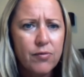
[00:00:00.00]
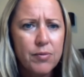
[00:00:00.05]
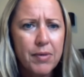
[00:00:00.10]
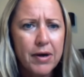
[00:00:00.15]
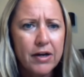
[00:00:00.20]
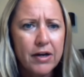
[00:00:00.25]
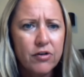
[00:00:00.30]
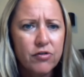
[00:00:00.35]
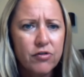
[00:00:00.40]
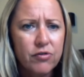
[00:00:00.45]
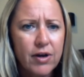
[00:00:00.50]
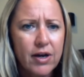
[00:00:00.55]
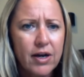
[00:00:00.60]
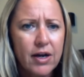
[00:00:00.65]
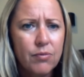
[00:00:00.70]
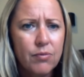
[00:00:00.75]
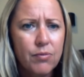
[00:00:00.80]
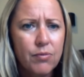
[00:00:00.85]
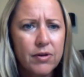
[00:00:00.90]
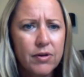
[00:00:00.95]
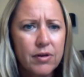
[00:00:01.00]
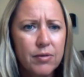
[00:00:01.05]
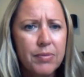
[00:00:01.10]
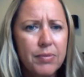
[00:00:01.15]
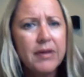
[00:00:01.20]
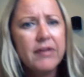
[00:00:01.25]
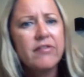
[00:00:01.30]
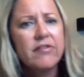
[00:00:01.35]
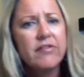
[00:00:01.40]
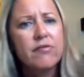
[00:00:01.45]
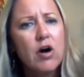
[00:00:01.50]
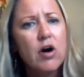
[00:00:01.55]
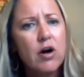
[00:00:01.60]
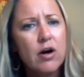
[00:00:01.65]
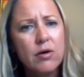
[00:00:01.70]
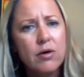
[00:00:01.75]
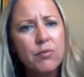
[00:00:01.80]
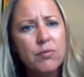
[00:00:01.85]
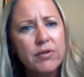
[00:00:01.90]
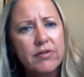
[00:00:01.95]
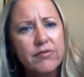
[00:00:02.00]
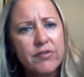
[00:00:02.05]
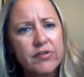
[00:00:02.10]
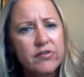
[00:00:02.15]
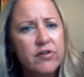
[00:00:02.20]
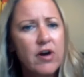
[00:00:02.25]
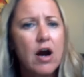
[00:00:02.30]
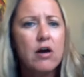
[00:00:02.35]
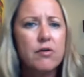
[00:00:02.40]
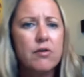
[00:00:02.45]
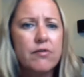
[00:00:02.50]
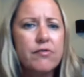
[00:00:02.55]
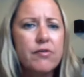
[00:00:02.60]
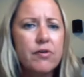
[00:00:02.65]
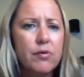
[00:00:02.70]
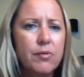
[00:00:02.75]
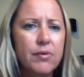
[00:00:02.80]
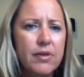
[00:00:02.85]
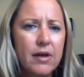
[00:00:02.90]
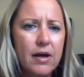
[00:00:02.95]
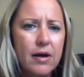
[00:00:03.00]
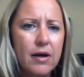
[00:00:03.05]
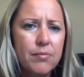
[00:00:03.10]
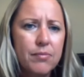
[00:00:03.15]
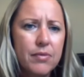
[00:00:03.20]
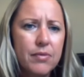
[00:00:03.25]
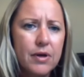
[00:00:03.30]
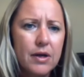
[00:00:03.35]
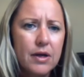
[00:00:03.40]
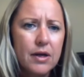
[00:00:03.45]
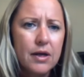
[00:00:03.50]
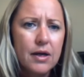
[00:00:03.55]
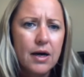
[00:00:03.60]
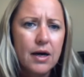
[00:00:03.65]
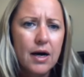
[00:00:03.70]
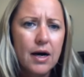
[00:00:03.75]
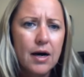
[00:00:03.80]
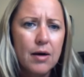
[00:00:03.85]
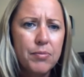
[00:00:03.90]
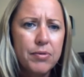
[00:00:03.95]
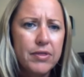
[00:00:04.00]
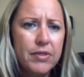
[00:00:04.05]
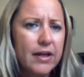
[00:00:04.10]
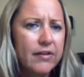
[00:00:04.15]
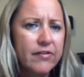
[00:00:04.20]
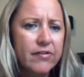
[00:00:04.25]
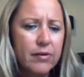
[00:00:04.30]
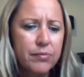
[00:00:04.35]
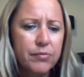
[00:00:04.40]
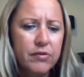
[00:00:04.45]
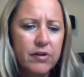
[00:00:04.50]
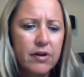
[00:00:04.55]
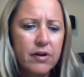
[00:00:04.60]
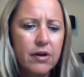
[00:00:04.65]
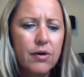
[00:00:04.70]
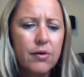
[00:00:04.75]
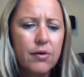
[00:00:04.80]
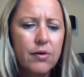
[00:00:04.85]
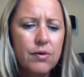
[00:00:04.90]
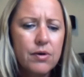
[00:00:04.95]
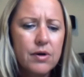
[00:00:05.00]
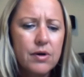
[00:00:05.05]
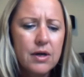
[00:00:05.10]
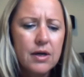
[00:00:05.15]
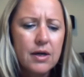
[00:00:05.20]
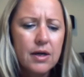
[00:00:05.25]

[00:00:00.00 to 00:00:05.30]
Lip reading: We might trade with a piece of art with a photographer with them, but that's up to you.